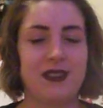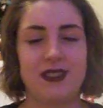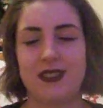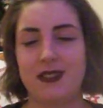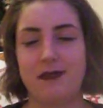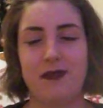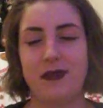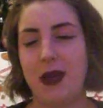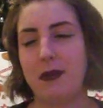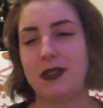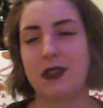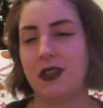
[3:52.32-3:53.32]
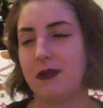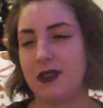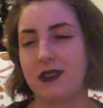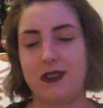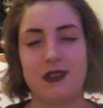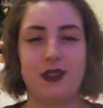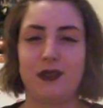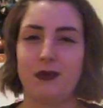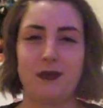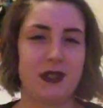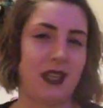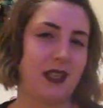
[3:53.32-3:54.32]
your epidermis is too
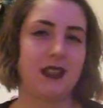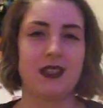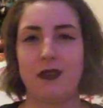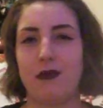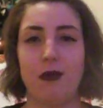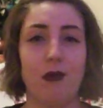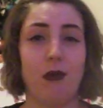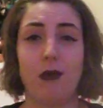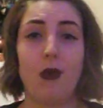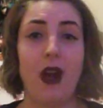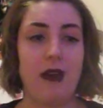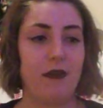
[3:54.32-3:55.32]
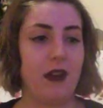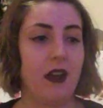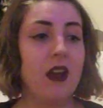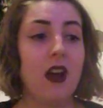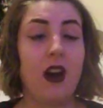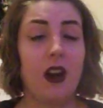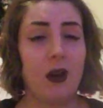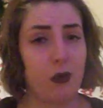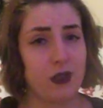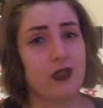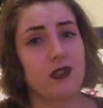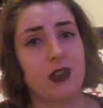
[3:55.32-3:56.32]
sensitive or whatever. I
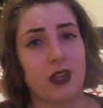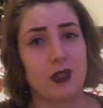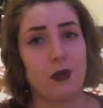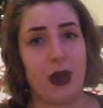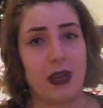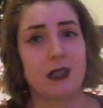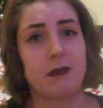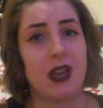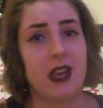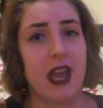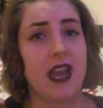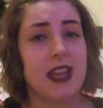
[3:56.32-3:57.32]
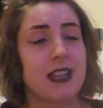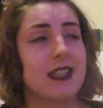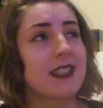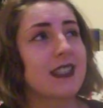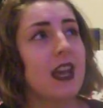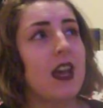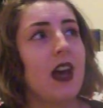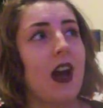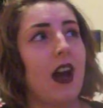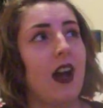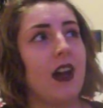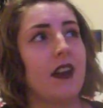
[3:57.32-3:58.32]
once tried to wax my legs
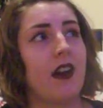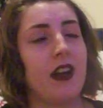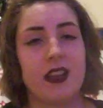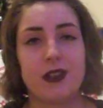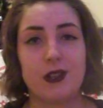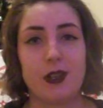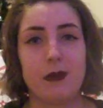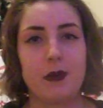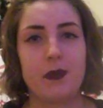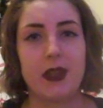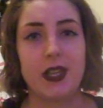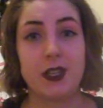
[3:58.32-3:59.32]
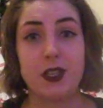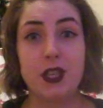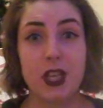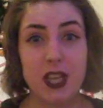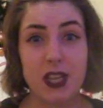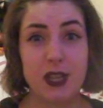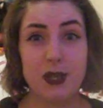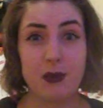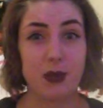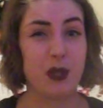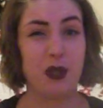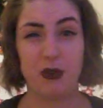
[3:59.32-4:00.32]
and I ended up in tears
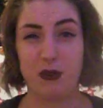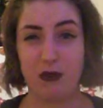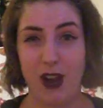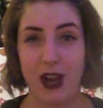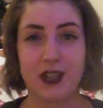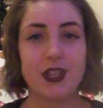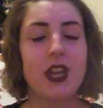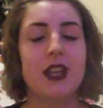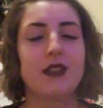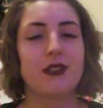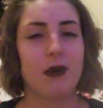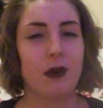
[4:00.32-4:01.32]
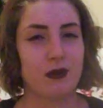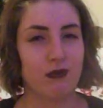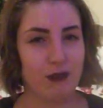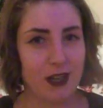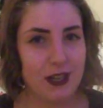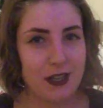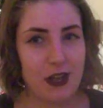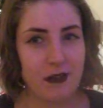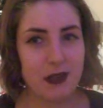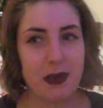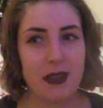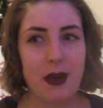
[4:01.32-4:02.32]
with a huge rash. So I was really
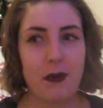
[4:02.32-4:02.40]
nervous about